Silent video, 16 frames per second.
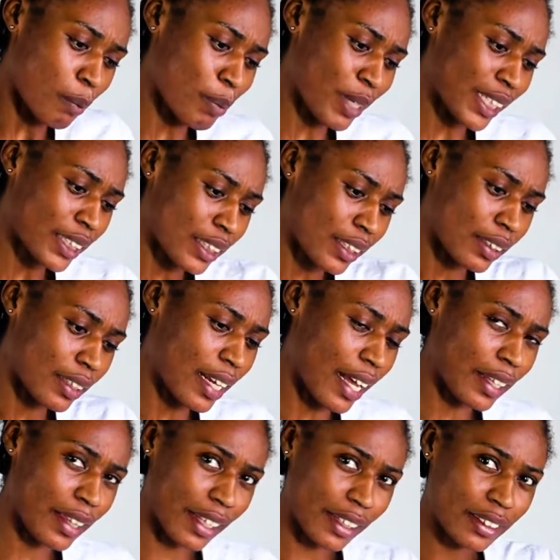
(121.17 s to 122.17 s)
press it
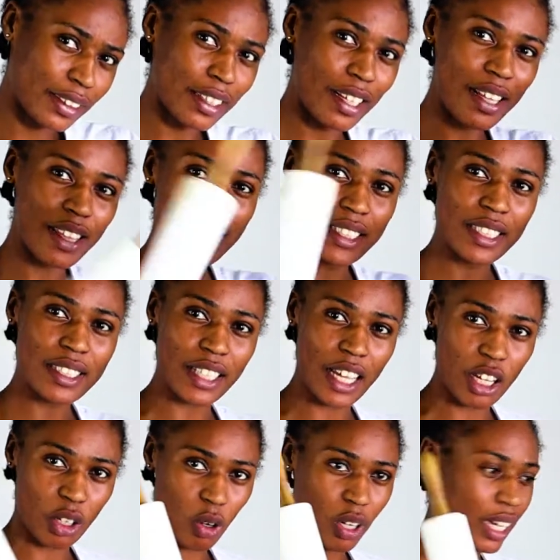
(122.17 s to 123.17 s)
like this. This is
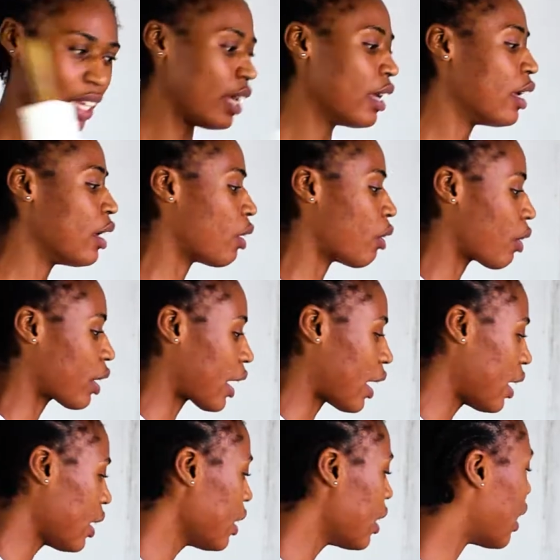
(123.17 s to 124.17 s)
a roller,
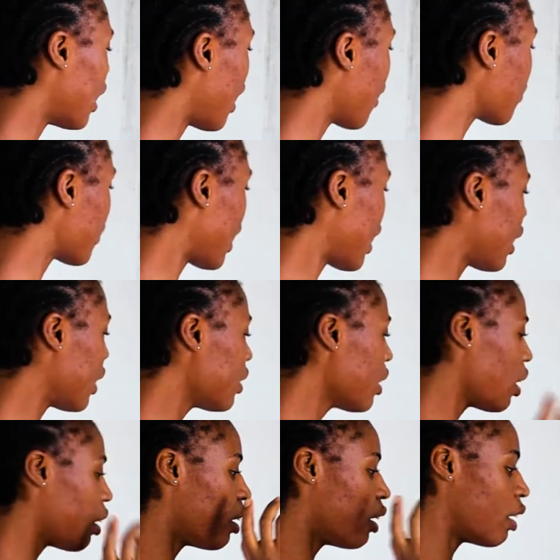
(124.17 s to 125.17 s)
okay? And
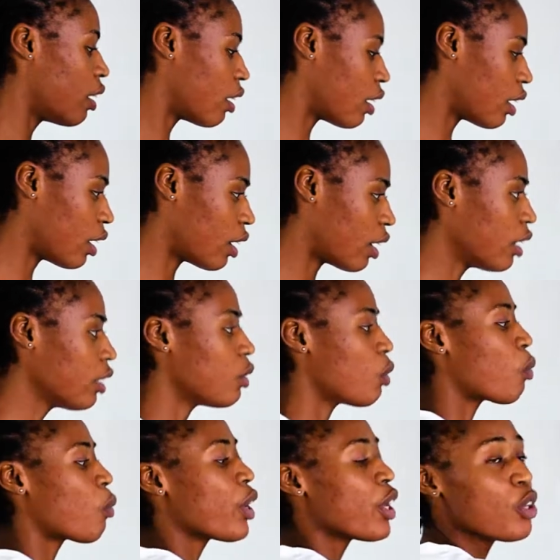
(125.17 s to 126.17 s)
then
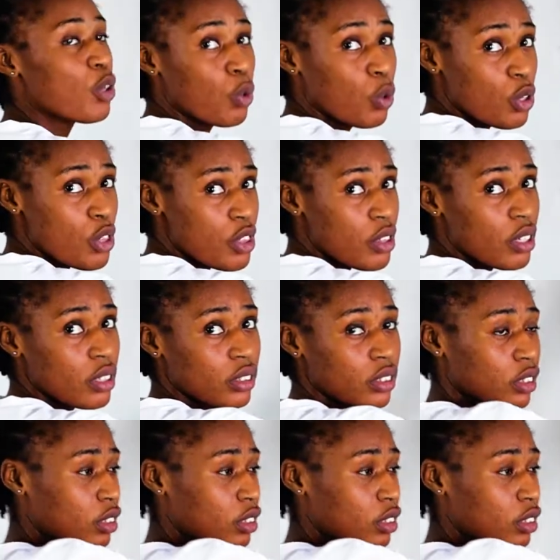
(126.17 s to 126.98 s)
we use